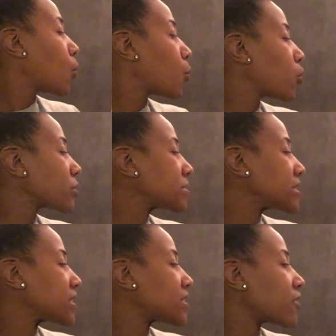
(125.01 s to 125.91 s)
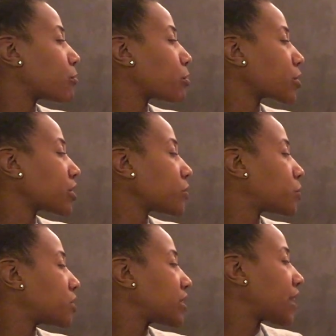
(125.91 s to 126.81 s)
Warm scents of burning
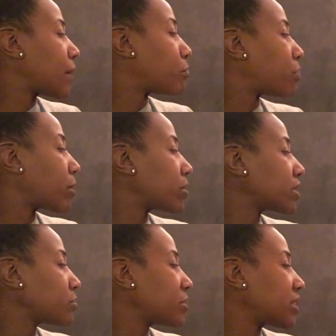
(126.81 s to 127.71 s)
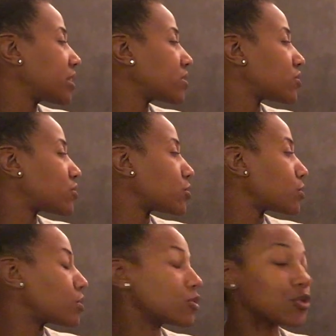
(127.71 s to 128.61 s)
wood and bubbling peanut
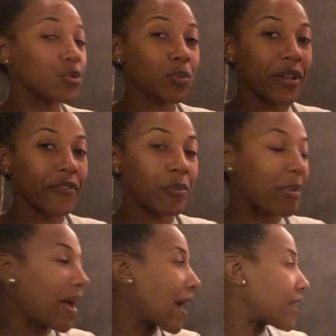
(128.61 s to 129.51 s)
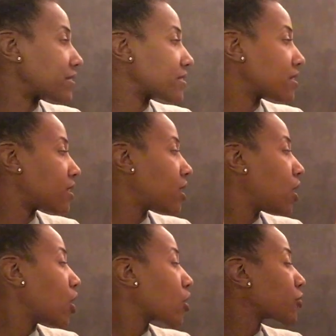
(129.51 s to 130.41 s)
stew drift past.
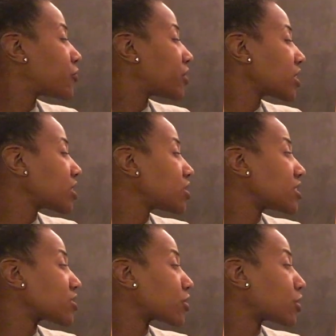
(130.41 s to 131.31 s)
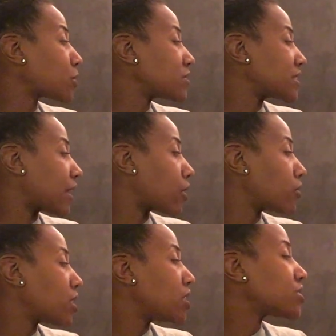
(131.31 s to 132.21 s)
Her village is close now.
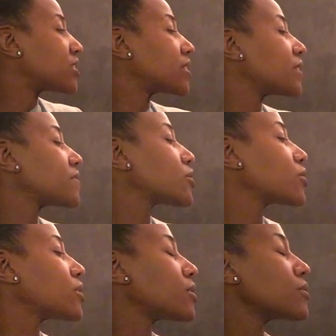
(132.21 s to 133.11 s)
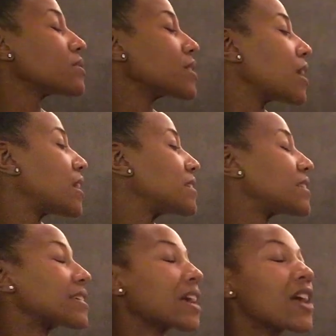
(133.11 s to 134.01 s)
She lifts her nose
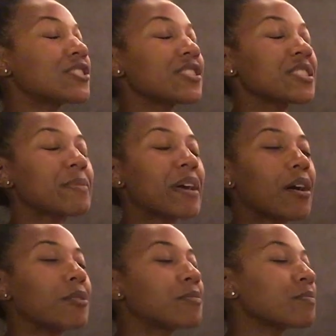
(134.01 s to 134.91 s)
to catch the smell.